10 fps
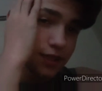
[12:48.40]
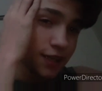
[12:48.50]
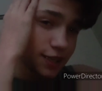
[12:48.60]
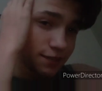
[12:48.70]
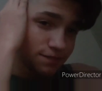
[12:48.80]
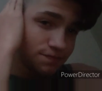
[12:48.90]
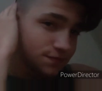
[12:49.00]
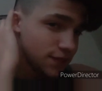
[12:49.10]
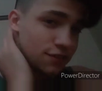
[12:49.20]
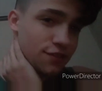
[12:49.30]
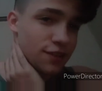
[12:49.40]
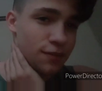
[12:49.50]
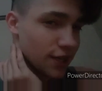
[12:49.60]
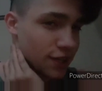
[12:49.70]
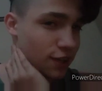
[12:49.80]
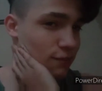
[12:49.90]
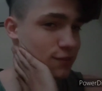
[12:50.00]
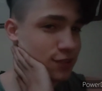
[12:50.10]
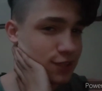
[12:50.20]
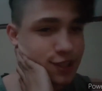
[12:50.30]
And if anybody
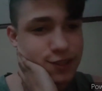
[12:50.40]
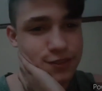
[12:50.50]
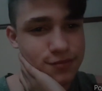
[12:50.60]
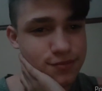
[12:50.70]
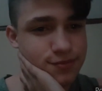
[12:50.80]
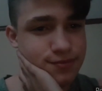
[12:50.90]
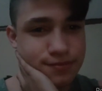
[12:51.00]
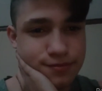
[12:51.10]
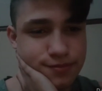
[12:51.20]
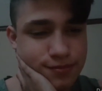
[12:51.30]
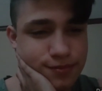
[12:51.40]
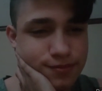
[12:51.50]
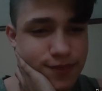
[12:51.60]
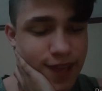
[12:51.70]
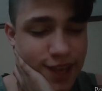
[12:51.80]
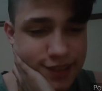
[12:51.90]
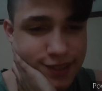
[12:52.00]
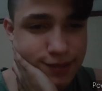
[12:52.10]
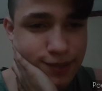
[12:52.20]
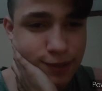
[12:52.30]
comments on here
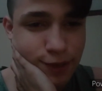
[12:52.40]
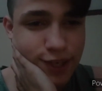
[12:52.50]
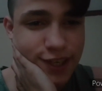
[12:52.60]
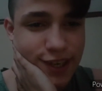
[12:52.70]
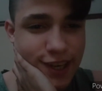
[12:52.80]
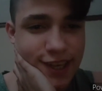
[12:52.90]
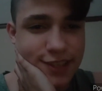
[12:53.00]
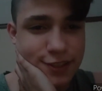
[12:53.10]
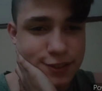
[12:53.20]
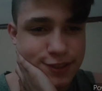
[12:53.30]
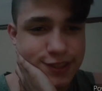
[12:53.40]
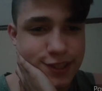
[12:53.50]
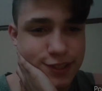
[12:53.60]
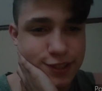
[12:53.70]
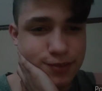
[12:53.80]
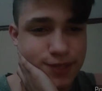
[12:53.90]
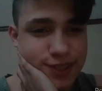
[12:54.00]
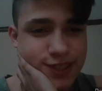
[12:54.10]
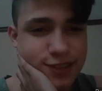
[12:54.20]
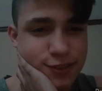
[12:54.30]
asking me why didn't I add the juicy details,
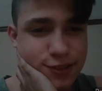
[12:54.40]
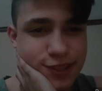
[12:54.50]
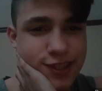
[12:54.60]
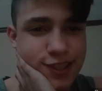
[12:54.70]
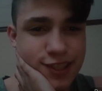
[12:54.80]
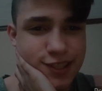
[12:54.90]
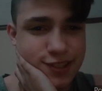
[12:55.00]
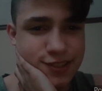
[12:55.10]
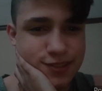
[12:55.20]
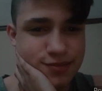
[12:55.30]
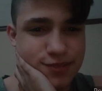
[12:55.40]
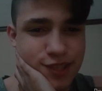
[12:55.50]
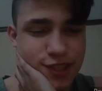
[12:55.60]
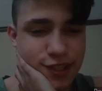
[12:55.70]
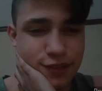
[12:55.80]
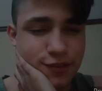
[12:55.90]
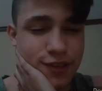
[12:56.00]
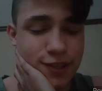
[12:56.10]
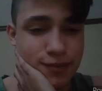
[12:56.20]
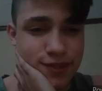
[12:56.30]
because it's really none of, none of your
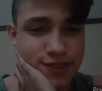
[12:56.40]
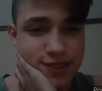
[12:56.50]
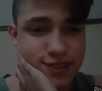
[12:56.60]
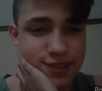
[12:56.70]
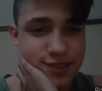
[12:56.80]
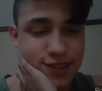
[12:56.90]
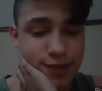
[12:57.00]
fucking business.